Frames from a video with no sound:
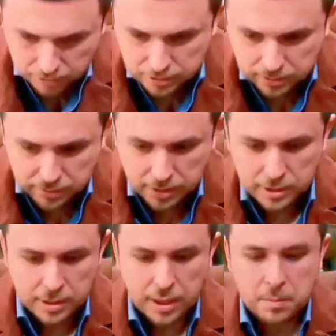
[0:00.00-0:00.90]
this, I
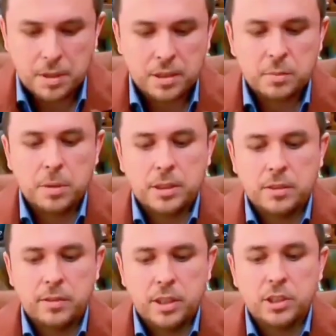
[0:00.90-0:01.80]
forget the name of this, but it's
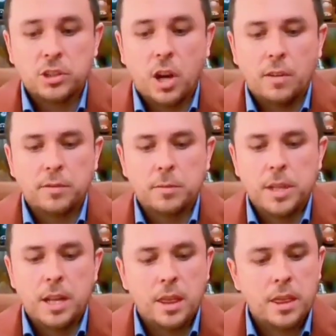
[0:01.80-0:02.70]
a very soft
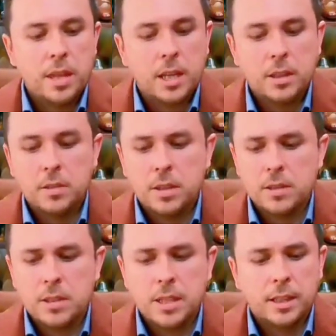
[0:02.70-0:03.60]
yet thick. You can
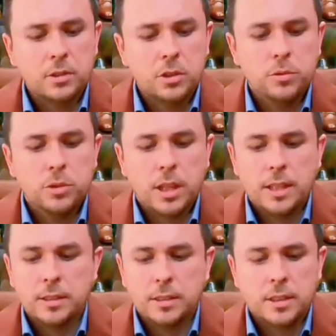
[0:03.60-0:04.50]
see it has two
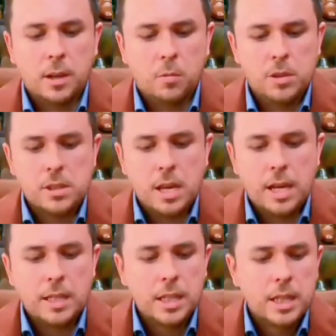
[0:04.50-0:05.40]
sides, it's not one
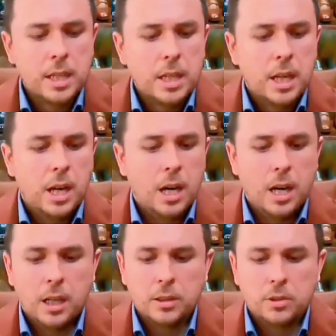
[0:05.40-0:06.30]
side,
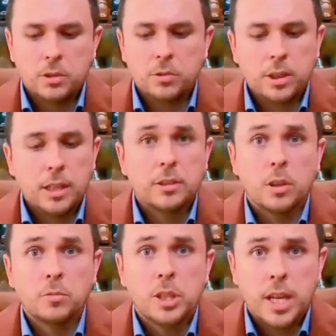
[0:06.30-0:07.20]
two sides
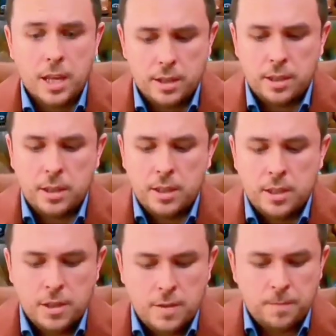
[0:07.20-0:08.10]
sewn together.
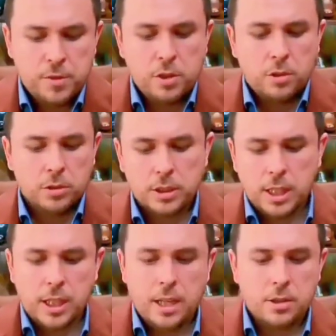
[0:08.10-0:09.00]
So it's
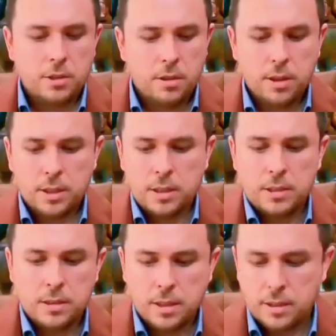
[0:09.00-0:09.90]
got extra
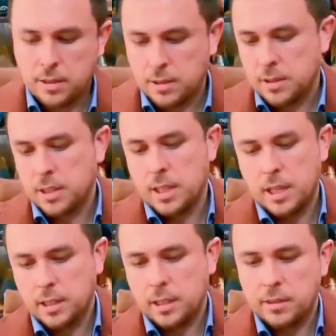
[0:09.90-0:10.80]
thickness. It's like
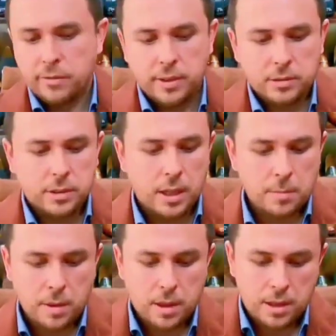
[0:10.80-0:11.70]
again, like a felt
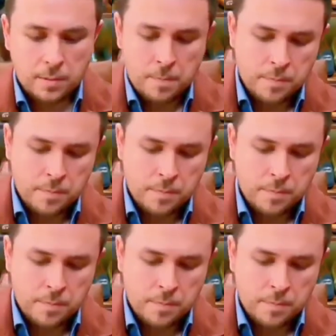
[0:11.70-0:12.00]
type thing.